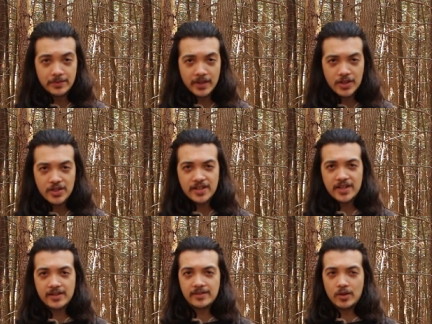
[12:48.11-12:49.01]
We just
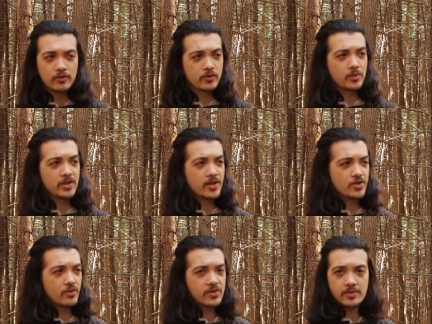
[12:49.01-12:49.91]
hit over one
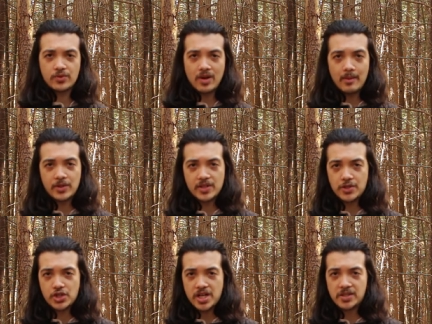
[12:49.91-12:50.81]
hundred subscribers on
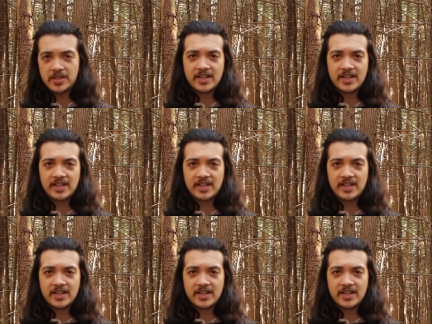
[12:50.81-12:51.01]
the channel,